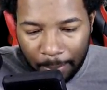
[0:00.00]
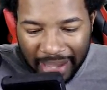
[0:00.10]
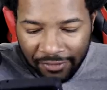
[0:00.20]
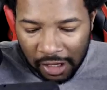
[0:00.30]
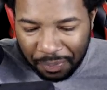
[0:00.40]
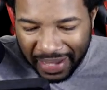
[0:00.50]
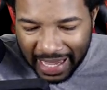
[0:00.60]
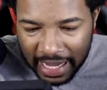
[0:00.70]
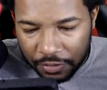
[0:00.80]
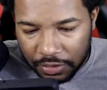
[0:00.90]

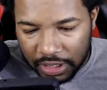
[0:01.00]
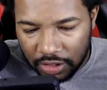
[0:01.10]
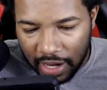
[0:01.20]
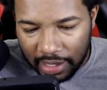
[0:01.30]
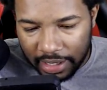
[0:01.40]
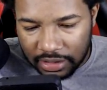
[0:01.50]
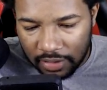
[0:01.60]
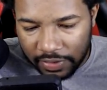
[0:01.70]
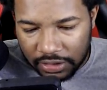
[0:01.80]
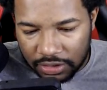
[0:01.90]
PvP. You send your allies on
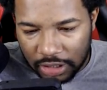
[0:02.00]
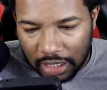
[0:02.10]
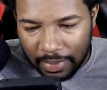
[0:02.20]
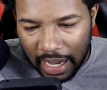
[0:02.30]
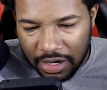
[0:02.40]
adventures to come back.